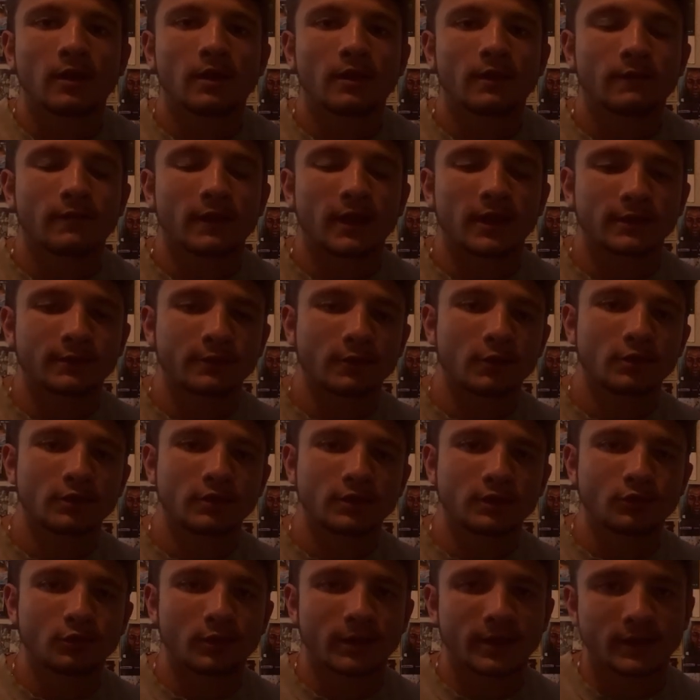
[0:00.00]
Fast forward to
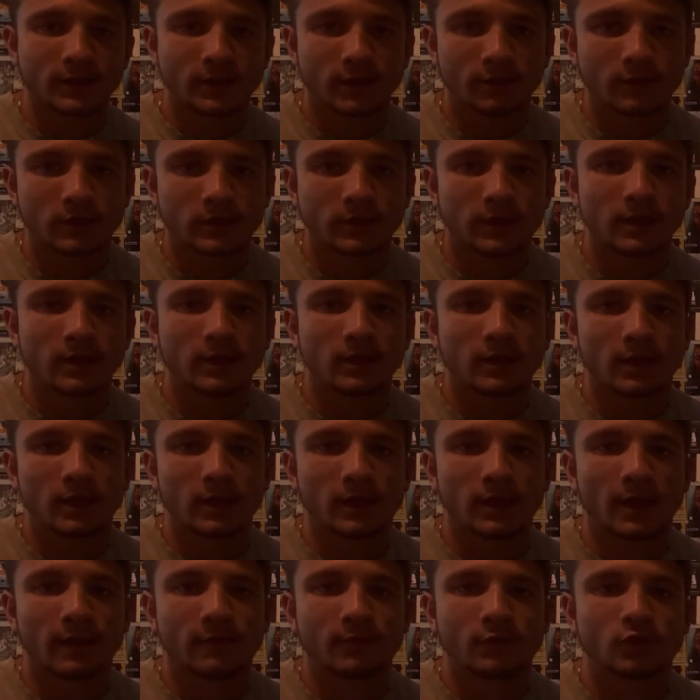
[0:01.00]
2017 and
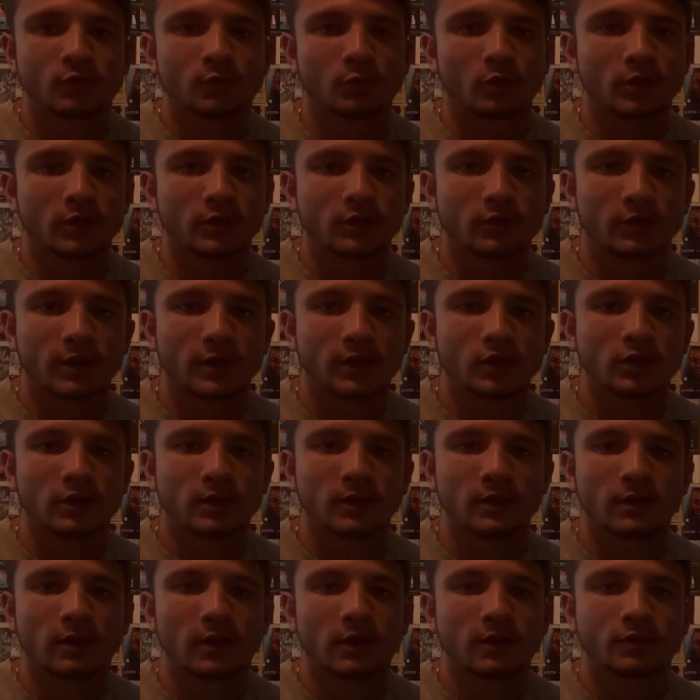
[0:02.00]
the average point duration in
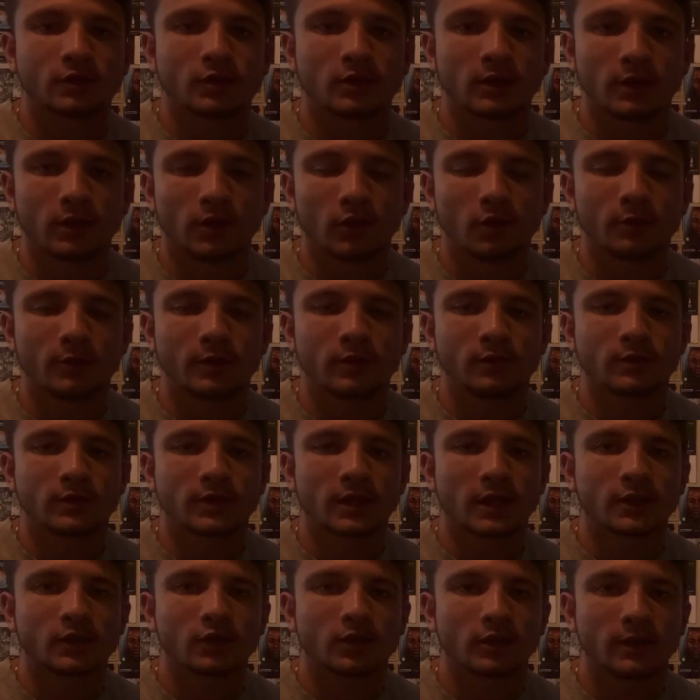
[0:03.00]
the Australian Open was
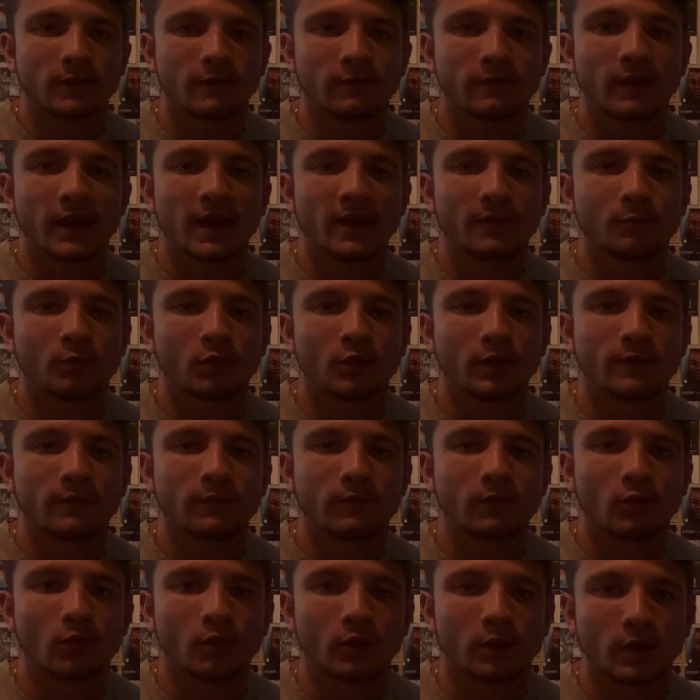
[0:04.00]
actually
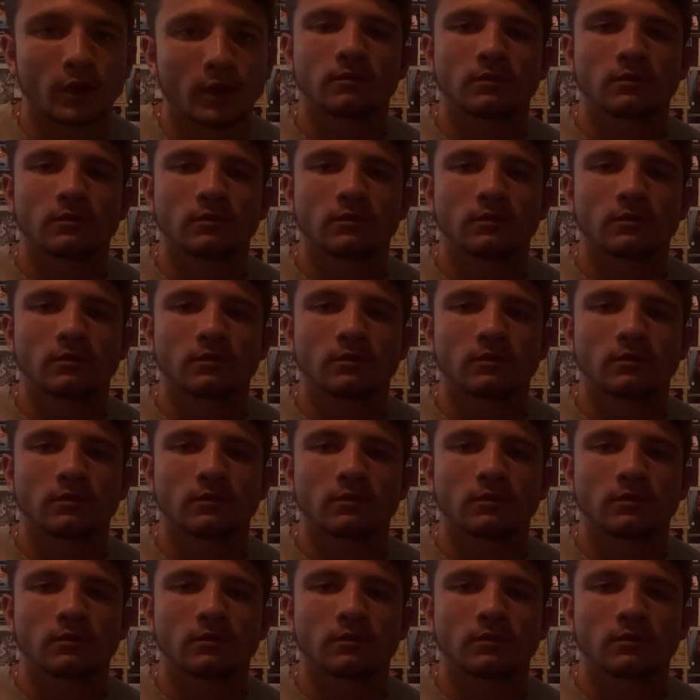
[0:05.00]
5.4,